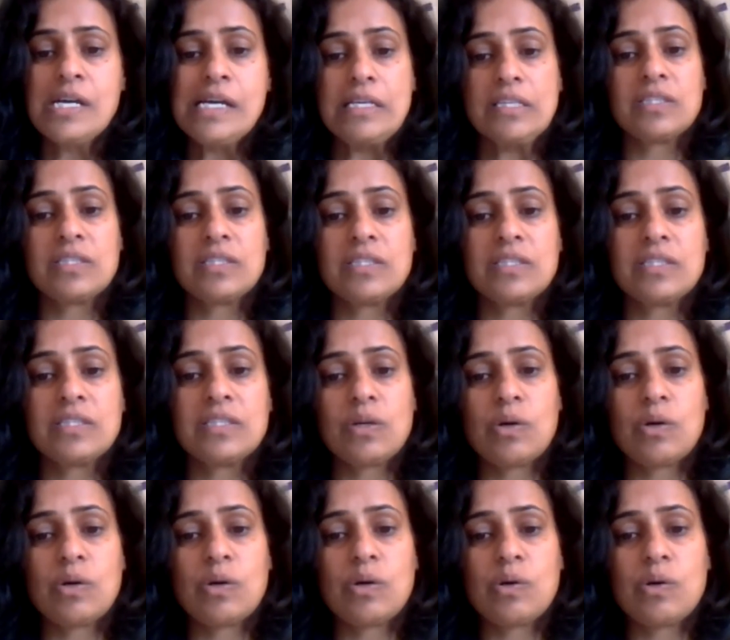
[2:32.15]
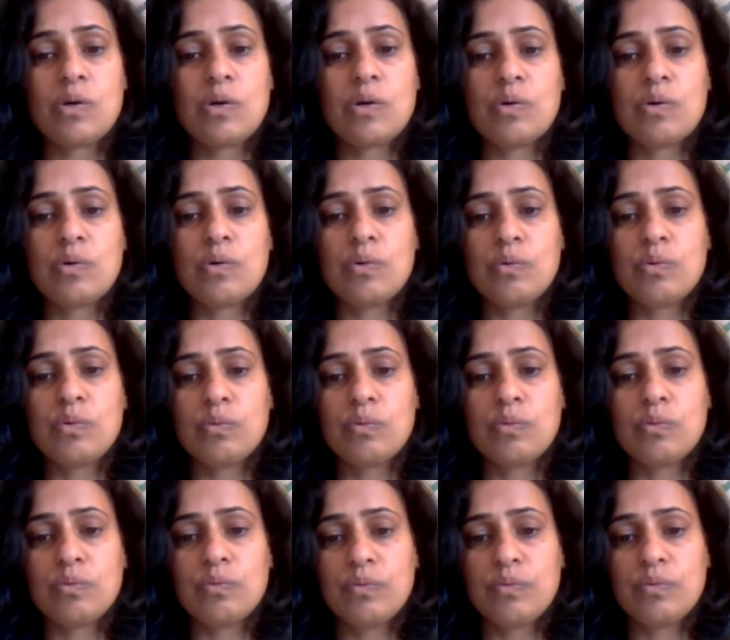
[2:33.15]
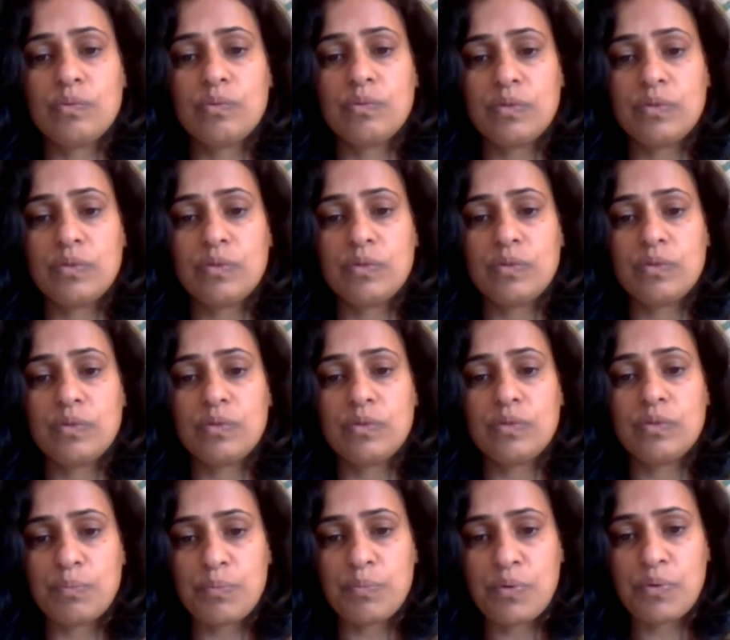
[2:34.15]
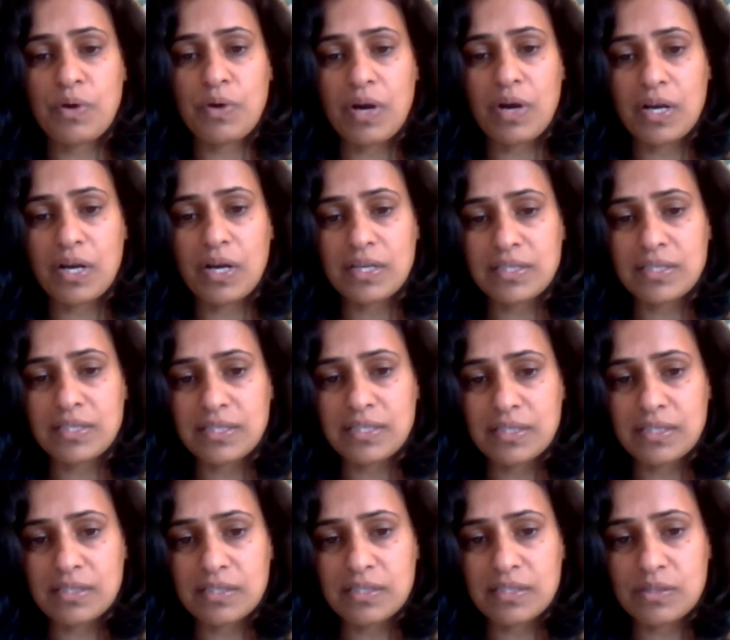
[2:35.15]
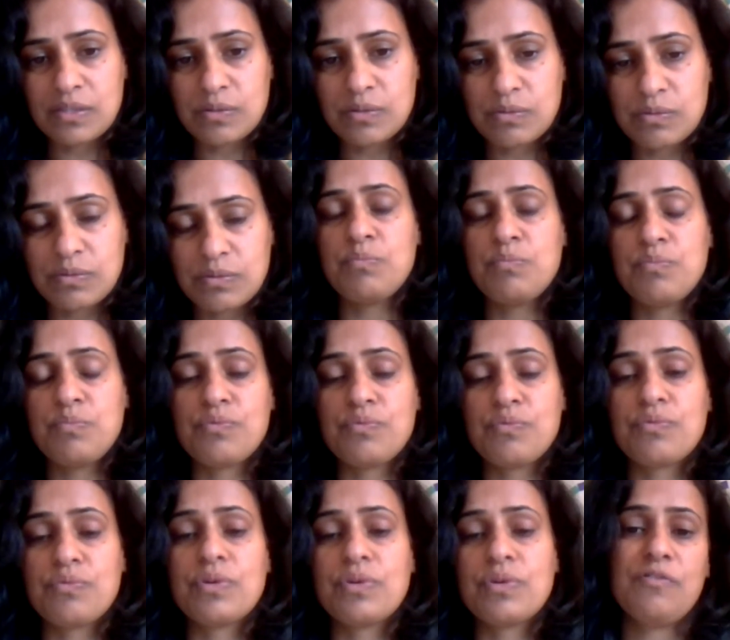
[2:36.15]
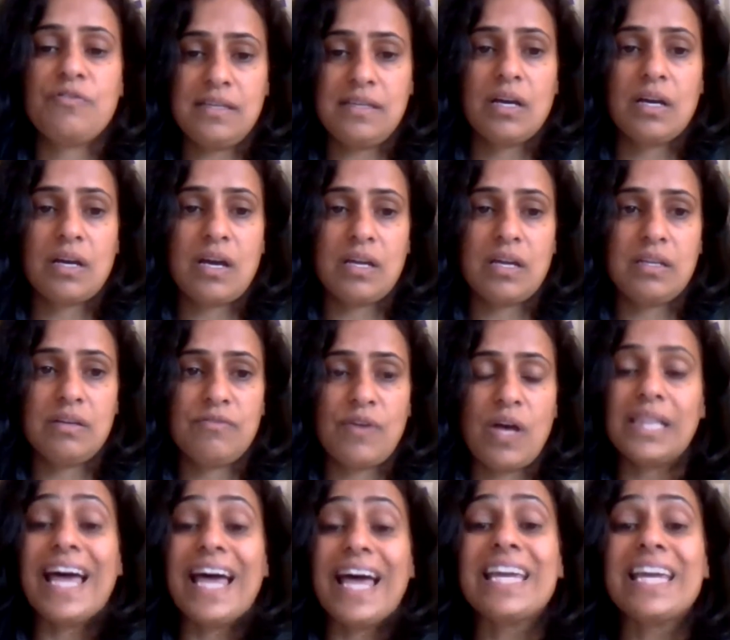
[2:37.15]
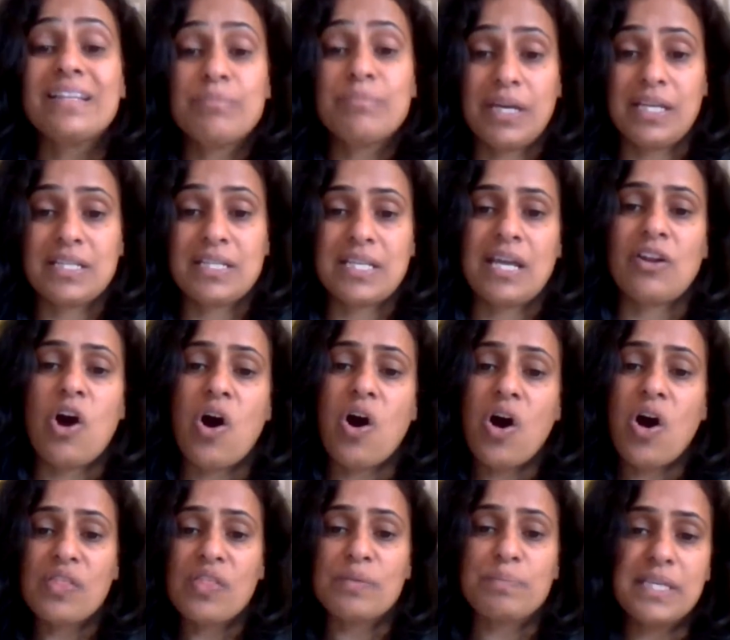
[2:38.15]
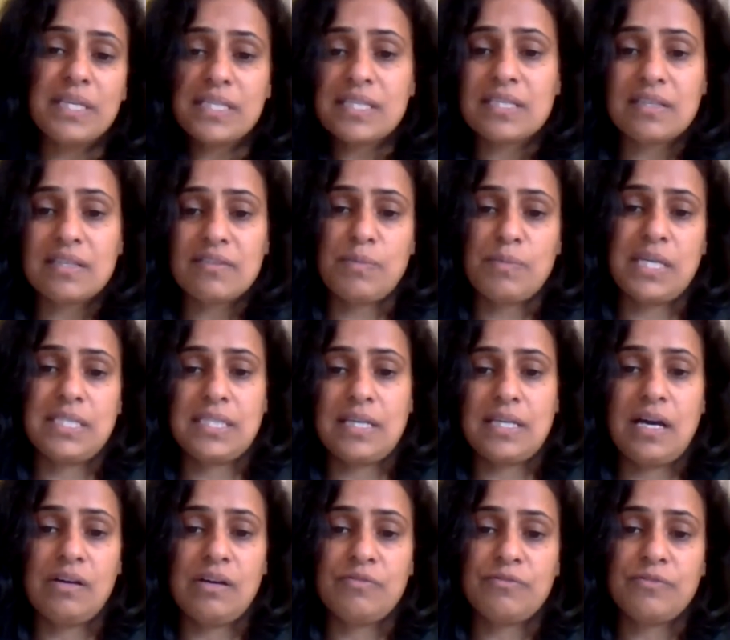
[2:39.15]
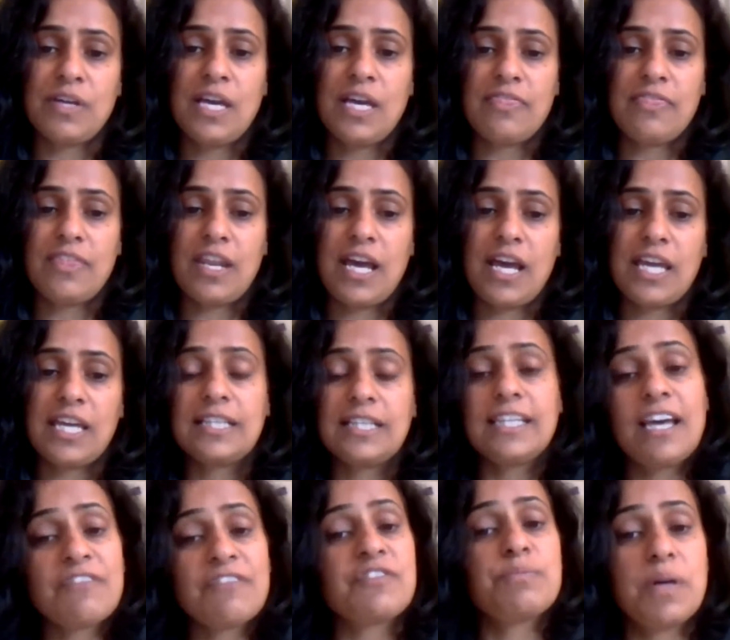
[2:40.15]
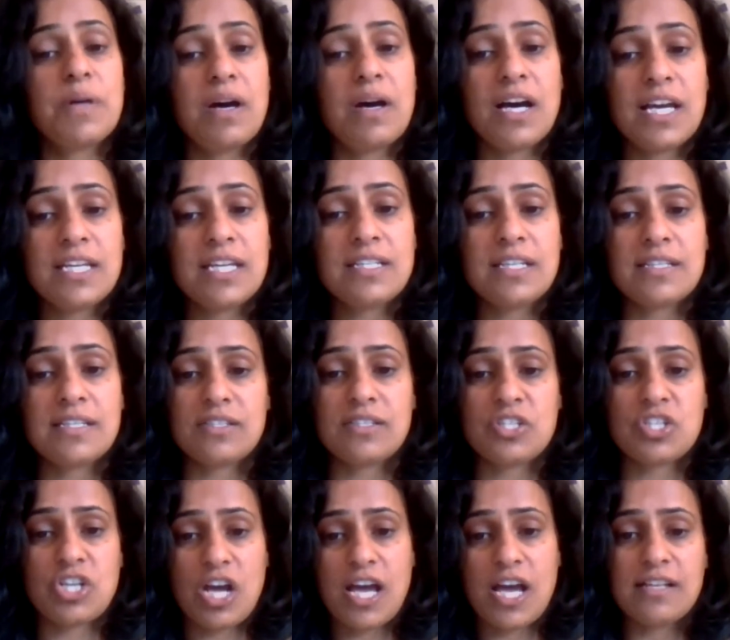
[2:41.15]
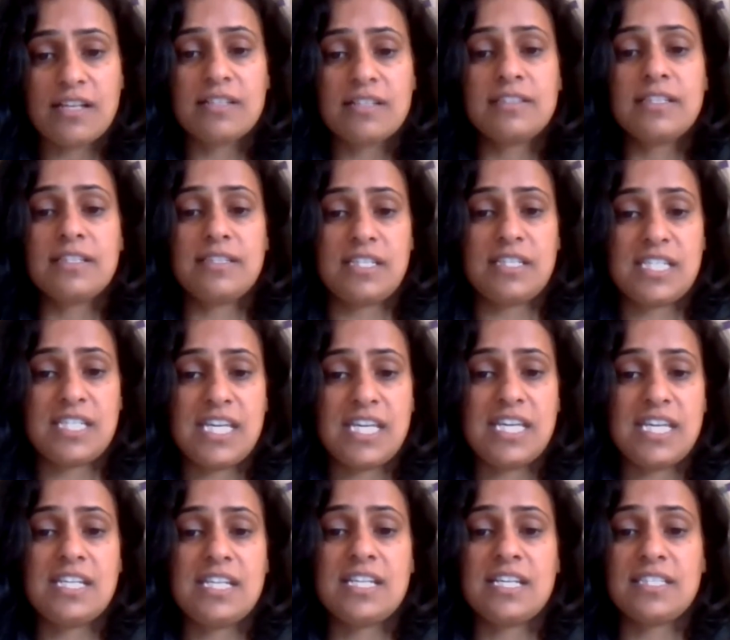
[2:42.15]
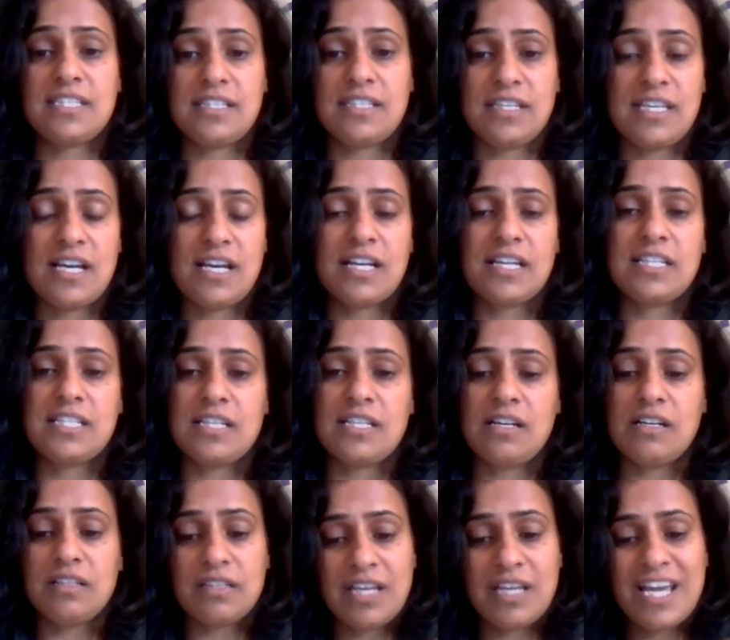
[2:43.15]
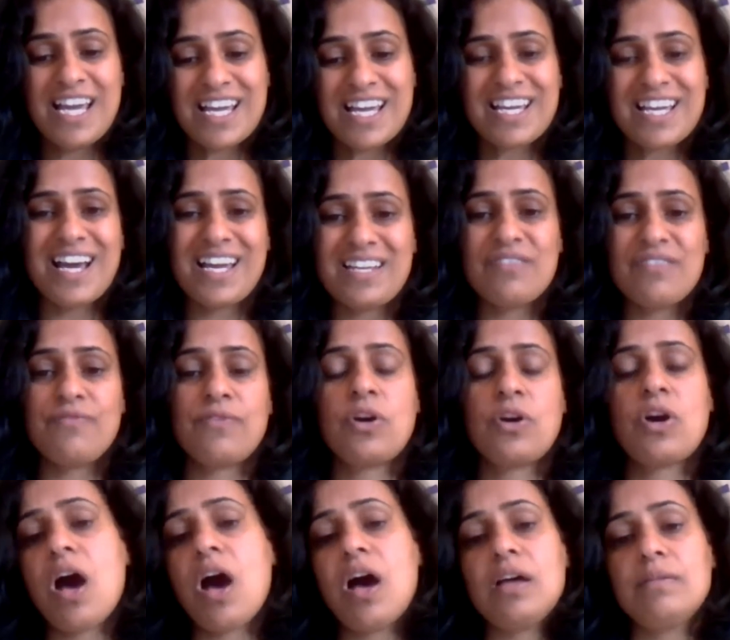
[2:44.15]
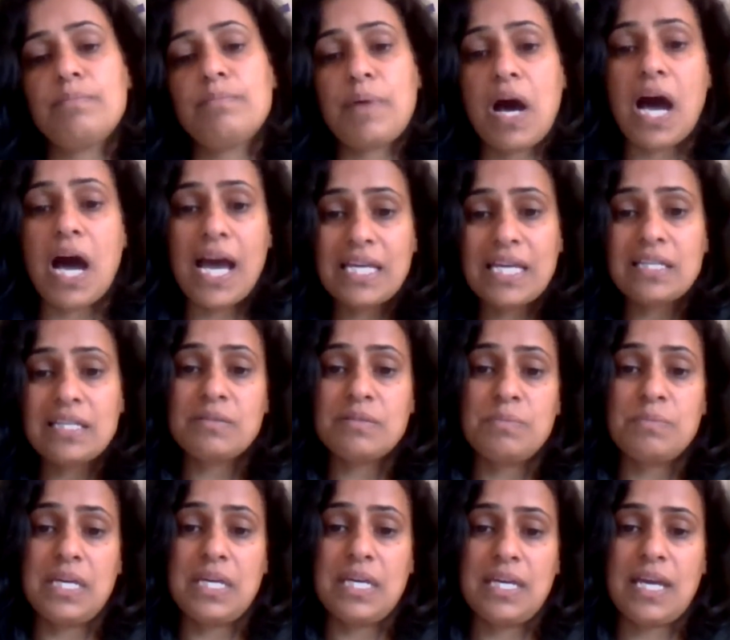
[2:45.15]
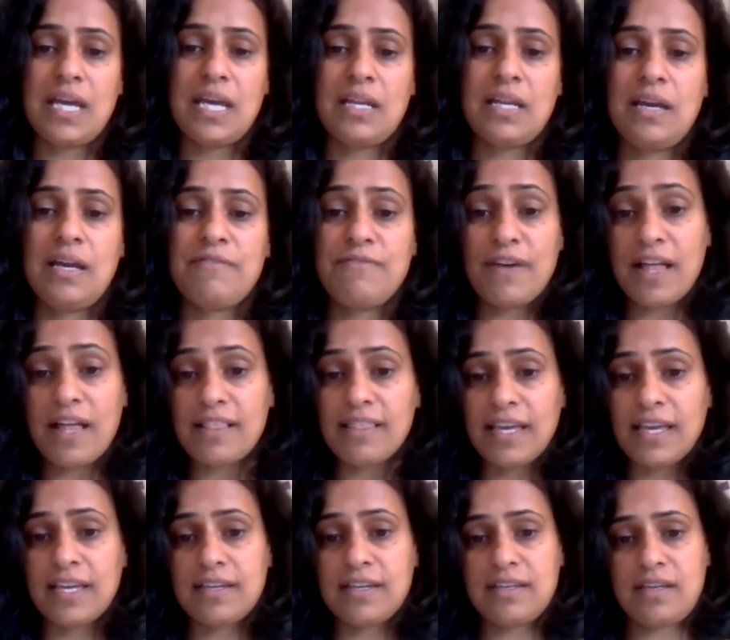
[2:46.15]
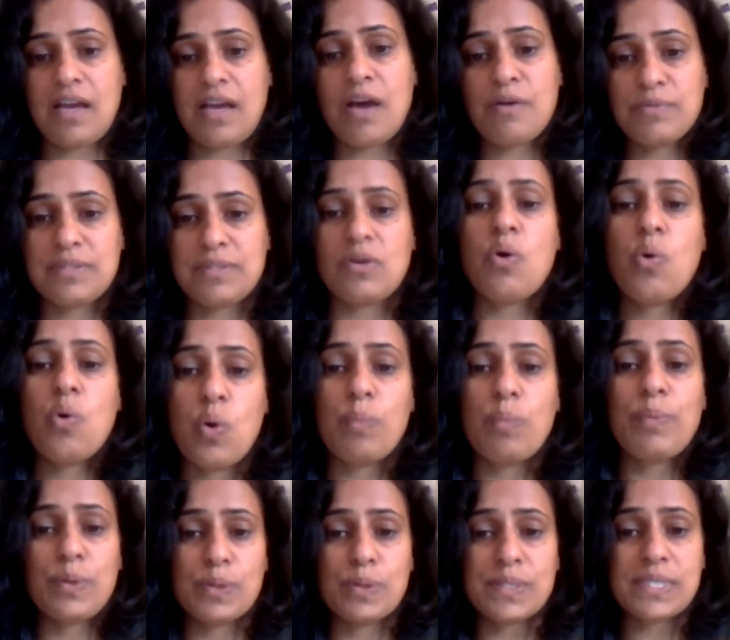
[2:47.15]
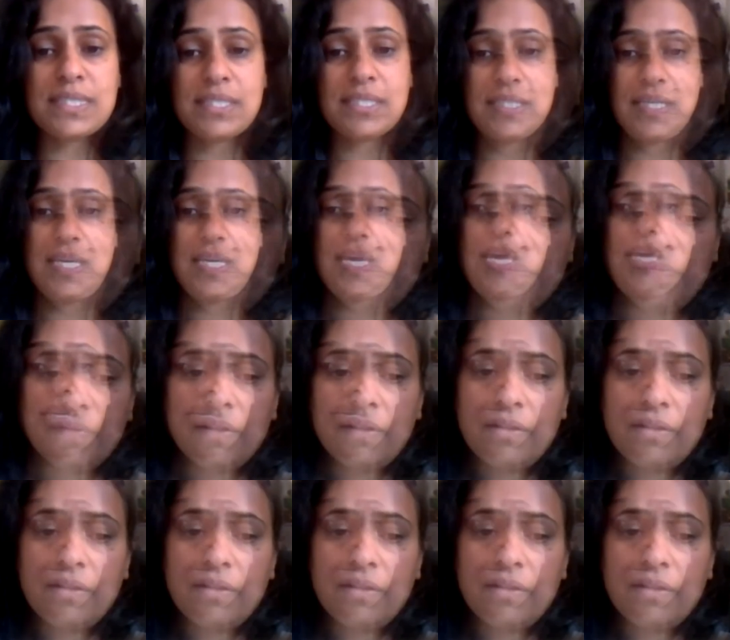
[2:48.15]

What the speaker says: So the process really helped me bring myself back into kind of alignment, and all the pieces of myself that I had left behind as a child, as a teen, as a young adult, kind of got behind me, and I felt like I was a whole person again.